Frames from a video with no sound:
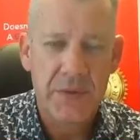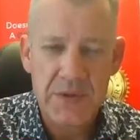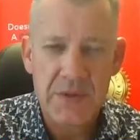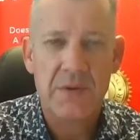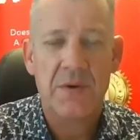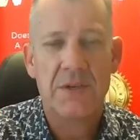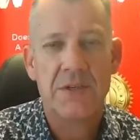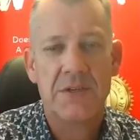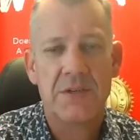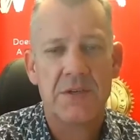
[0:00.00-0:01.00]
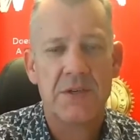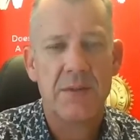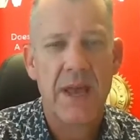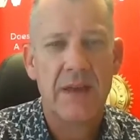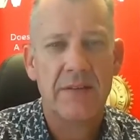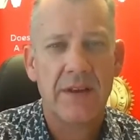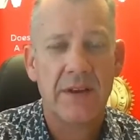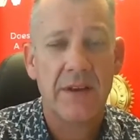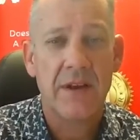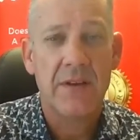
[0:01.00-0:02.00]
Those are the questions you should be
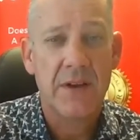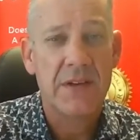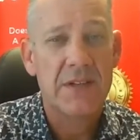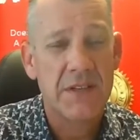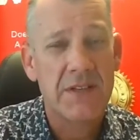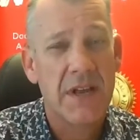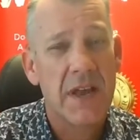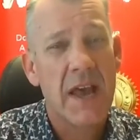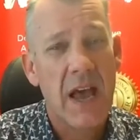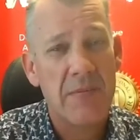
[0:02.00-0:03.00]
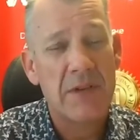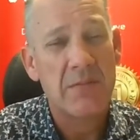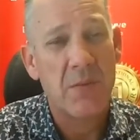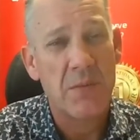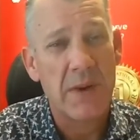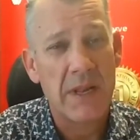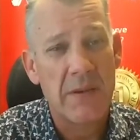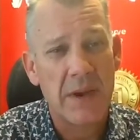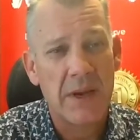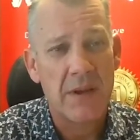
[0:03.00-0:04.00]
asking, not just how much more
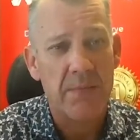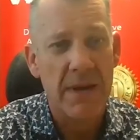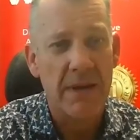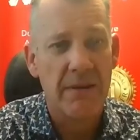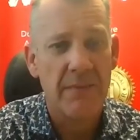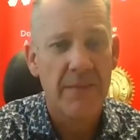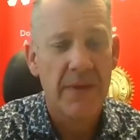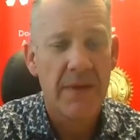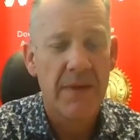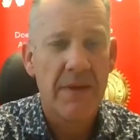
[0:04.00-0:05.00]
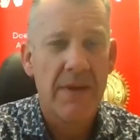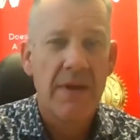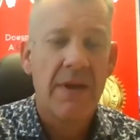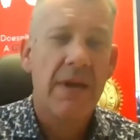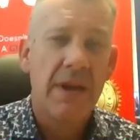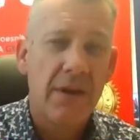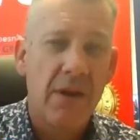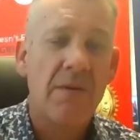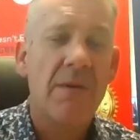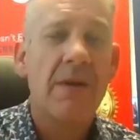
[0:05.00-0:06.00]
money am I going to
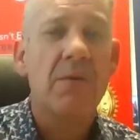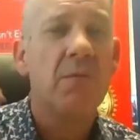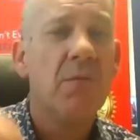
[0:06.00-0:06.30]
make? At RA,